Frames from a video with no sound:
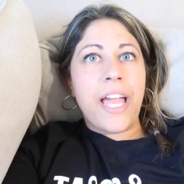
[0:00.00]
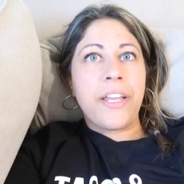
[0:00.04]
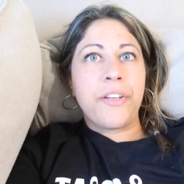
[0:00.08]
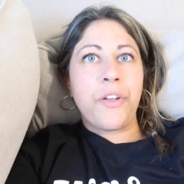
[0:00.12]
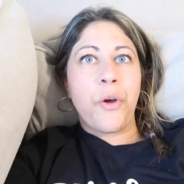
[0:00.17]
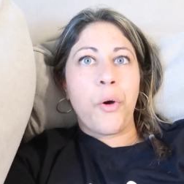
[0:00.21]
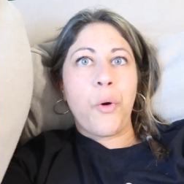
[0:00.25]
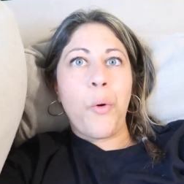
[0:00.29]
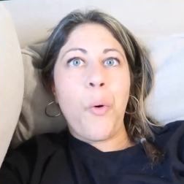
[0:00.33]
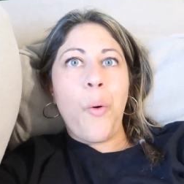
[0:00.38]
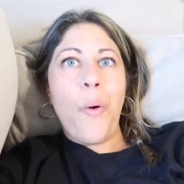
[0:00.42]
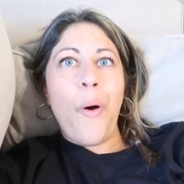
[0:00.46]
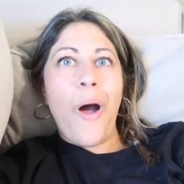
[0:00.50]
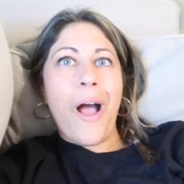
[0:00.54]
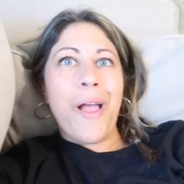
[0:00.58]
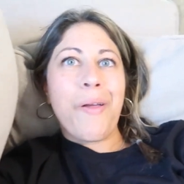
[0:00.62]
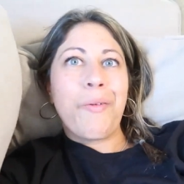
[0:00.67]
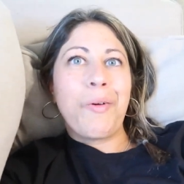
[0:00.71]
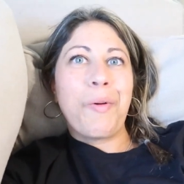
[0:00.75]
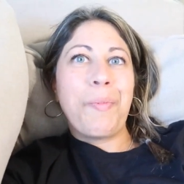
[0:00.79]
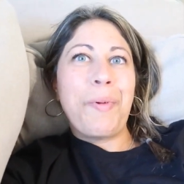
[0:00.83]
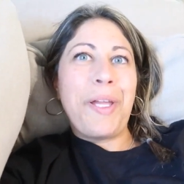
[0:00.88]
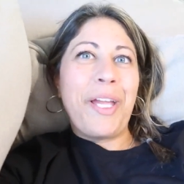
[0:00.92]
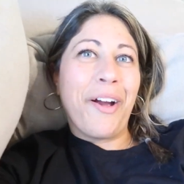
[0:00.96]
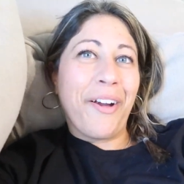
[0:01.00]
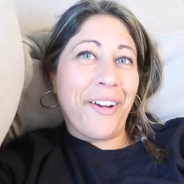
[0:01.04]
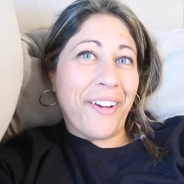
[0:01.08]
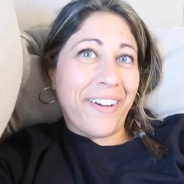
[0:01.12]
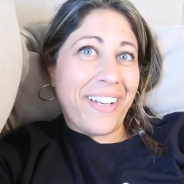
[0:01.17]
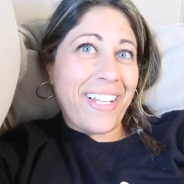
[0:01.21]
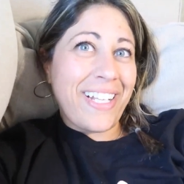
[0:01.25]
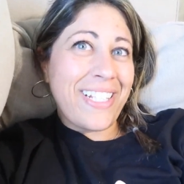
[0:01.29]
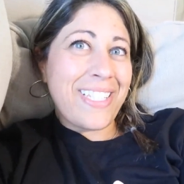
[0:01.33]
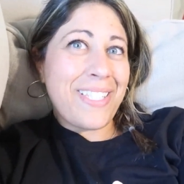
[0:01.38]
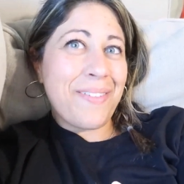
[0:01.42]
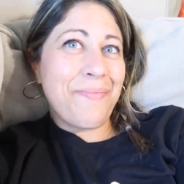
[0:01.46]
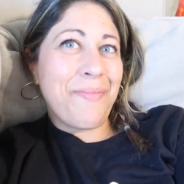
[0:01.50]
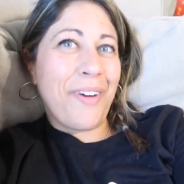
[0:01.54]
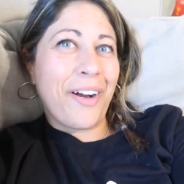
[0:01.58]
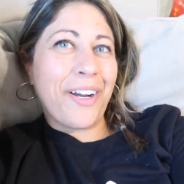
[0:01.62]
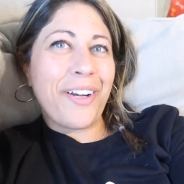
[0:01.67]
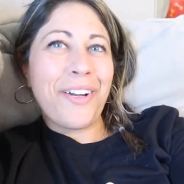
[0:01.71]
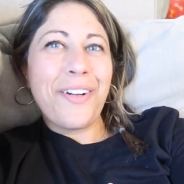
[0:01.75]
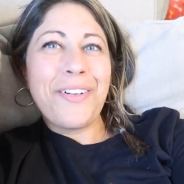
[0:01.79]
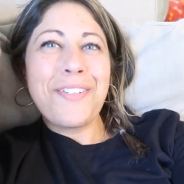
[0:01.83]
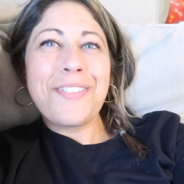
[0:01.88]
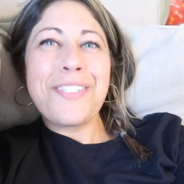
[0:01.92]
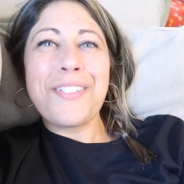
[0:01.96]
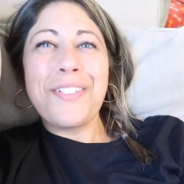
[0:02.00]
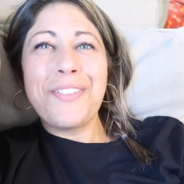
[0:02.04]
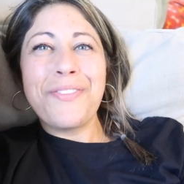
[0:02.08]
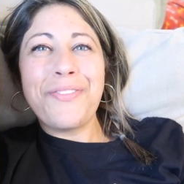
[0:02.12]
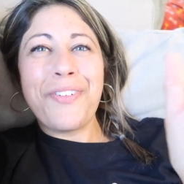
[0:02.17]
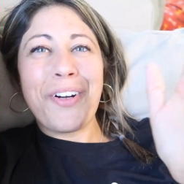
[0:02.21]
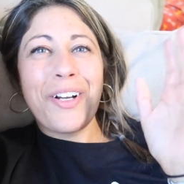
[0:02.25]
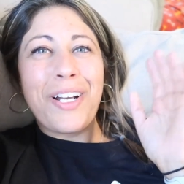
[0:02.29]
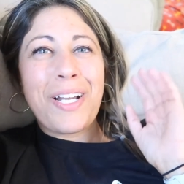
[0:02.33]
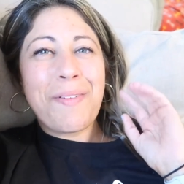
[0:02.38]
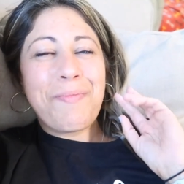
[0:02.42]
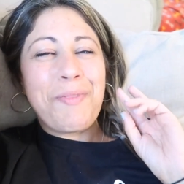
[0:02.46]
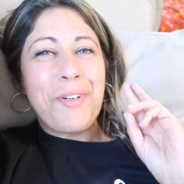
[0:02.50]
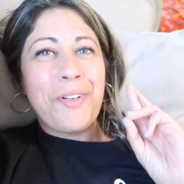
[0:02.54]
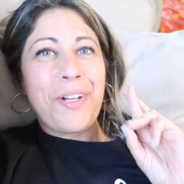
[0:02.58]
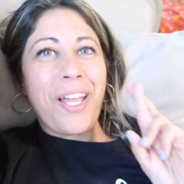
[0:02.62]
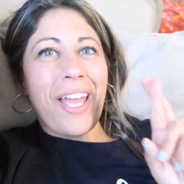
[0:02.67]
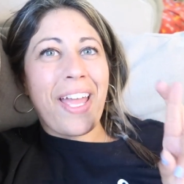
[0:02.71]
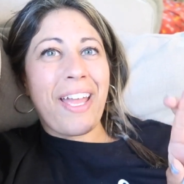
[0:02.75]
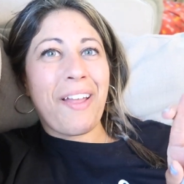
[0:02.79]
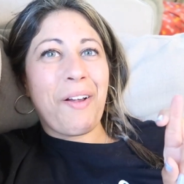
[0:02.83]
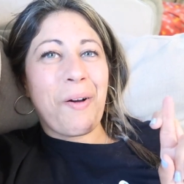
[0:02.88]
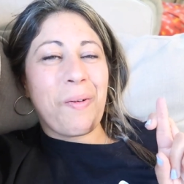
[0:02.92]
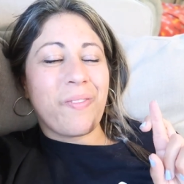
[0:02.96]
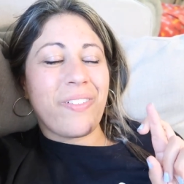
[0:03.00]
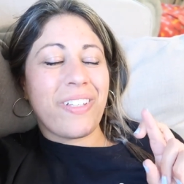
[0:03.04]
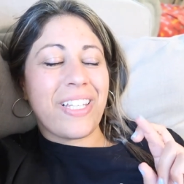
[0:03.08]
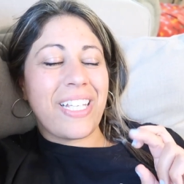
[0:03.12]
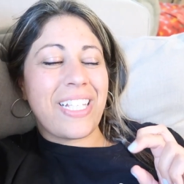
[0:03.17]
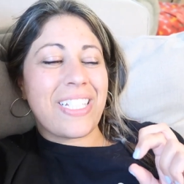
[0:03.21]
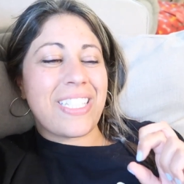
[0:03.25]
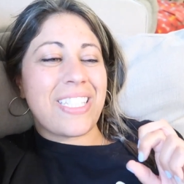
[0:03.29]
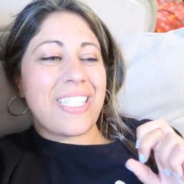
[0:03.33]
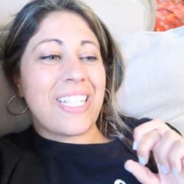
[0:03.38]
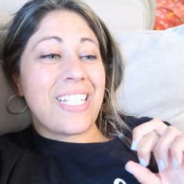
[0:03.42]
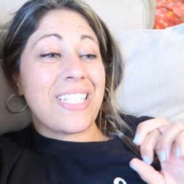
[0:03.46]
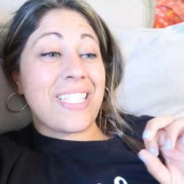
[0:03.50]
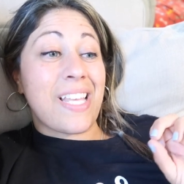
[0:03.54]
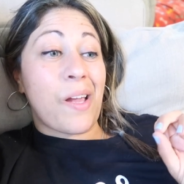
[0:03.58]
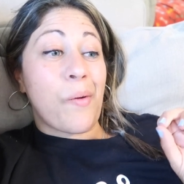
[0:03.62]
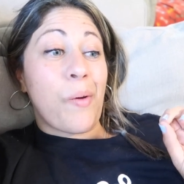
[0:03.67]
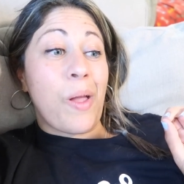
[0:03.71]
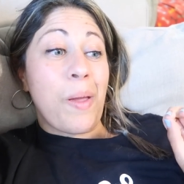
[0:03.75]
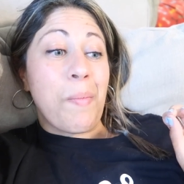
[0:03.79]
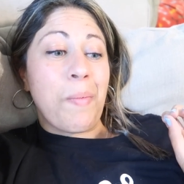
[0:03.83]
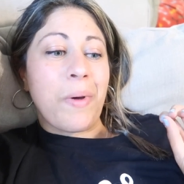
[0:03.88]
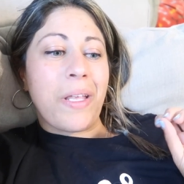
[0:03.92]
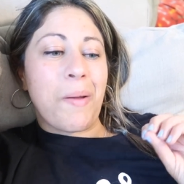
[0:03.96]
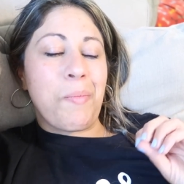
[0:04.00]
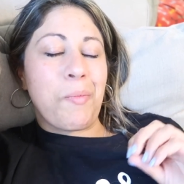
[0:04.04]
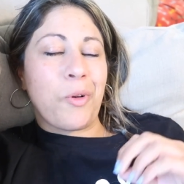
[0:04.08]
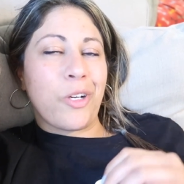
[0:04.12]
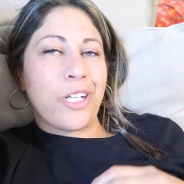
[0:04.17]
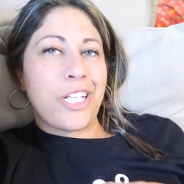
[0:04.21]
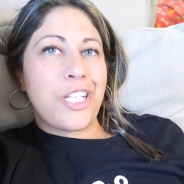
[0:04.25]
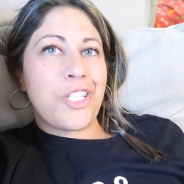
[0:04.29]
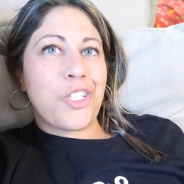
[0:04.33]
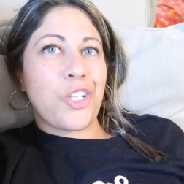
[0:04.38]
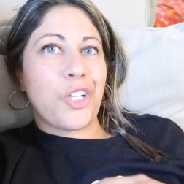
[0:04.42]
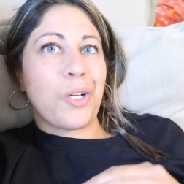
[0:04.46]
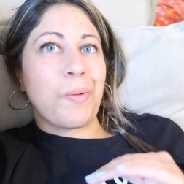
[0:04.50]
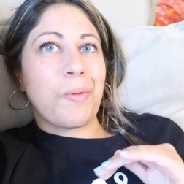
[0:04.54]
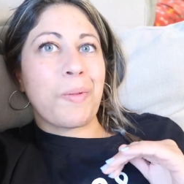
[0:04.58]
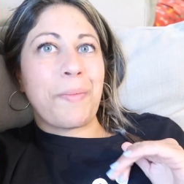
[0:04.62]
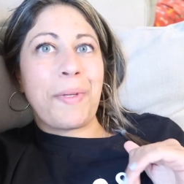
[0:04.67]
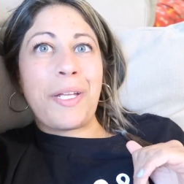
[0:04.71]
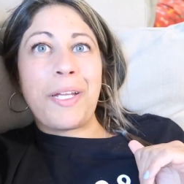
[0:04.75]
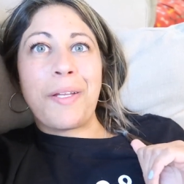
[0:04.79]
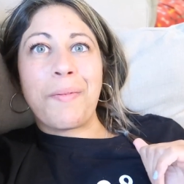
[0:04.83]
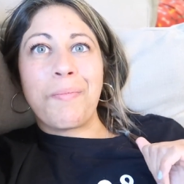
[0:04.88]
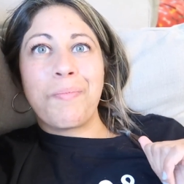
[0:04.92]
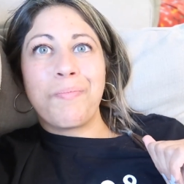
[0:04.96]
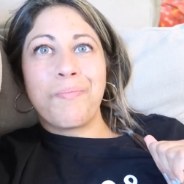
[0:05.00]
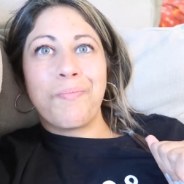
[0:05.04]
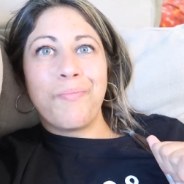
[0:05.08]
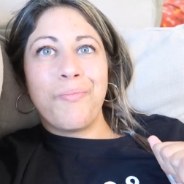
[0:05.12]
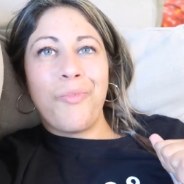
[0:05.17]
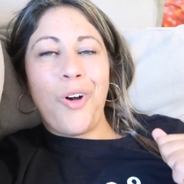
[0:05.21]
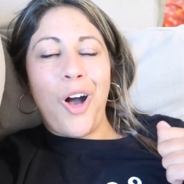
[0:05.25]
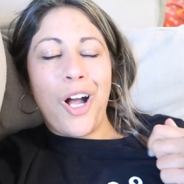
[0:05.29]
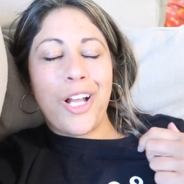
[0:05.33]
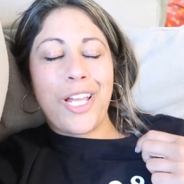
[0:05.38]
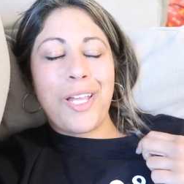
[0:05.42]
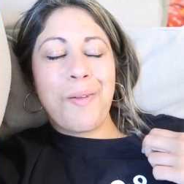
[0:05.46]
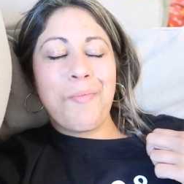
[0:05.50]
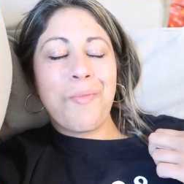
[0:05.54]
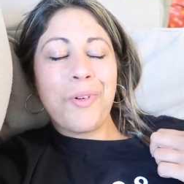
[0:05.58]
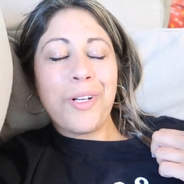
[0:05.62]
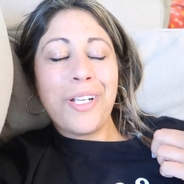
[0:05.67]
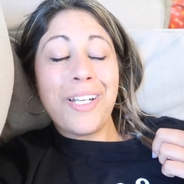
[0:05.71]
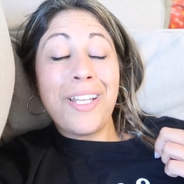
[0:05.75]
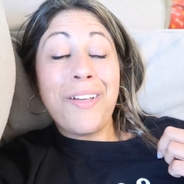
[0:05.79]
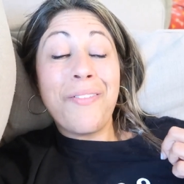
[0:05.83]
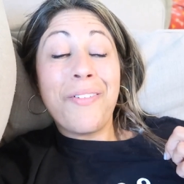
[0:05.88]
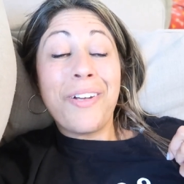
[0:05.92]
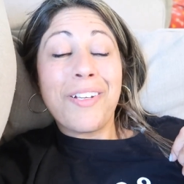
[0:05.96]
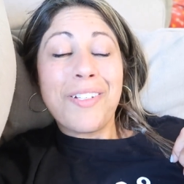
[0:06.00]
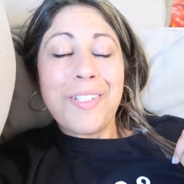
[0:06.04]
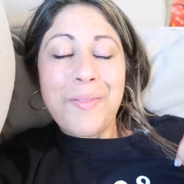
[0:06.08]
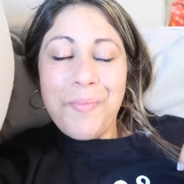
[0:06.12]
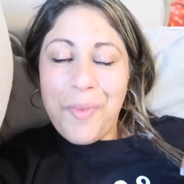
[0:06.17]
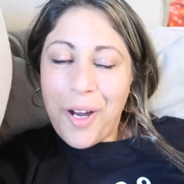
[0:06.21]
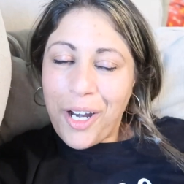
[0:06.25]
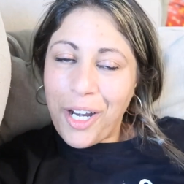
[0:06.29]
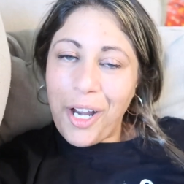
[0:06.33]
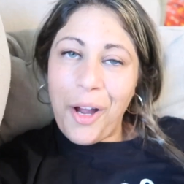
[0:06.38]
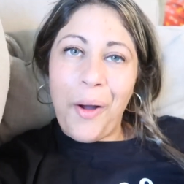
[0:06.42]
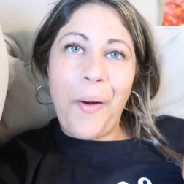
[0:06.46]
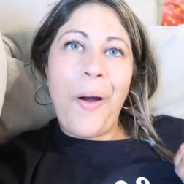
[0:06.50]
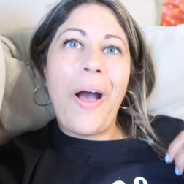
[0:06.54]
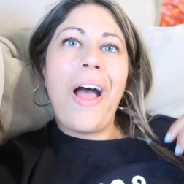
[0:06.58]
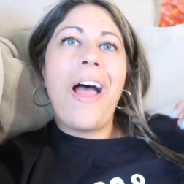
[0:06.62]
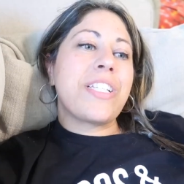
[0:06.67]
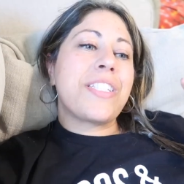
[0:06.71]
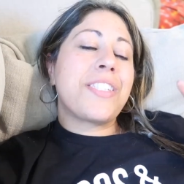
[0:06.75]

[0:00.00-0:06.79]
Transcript: I know I will be hurting tomorrow. So far I'm okay, hopefully it stays that way, but I'm pretty sure I'm gonna be walking pretty weird tomorrow.